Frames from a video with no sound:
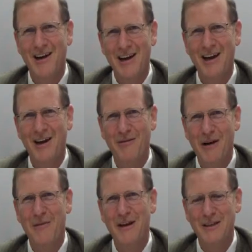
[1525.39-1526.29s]
uh,
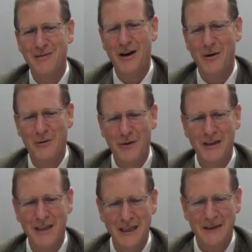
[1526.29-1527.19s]
Rabbi Israel of
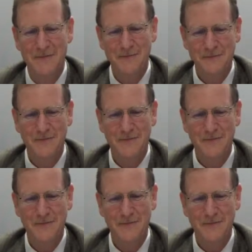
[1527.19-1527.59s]
Radin.